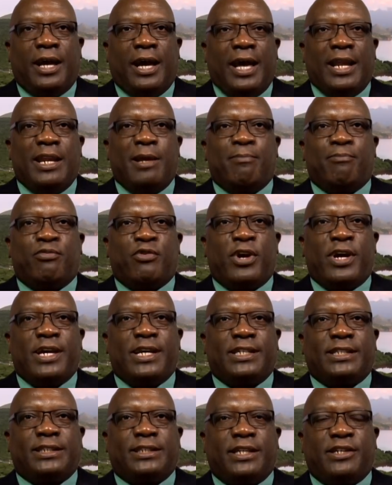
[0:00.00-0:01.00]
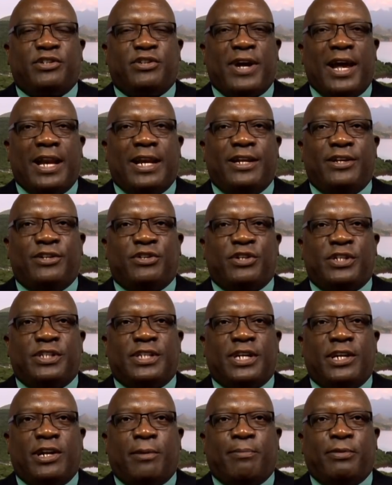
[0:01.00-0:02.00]
and embraced the
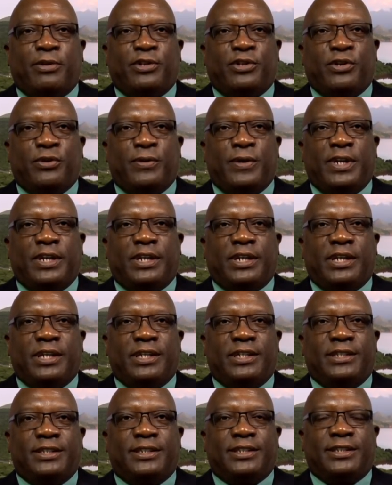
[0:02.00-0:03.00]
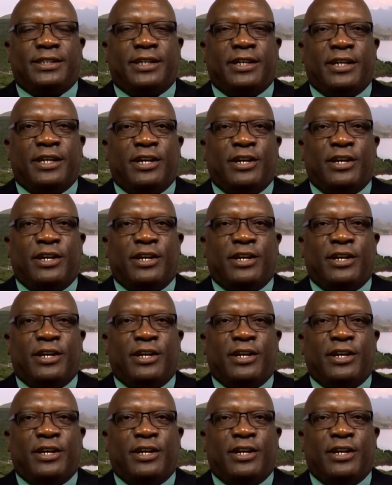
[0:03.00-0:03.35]
challenges and opportunities